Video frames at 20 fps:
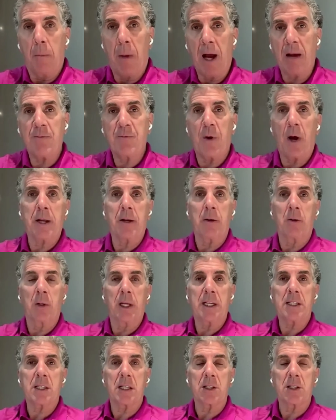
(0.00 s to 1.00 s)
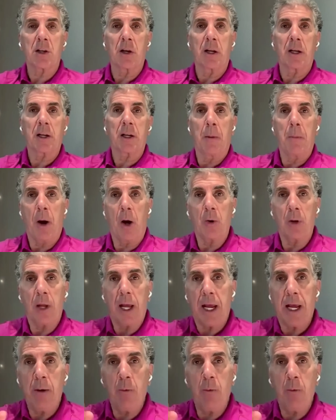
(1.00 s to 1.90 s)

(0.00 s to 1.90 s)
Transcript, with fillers: My final list is going to come out.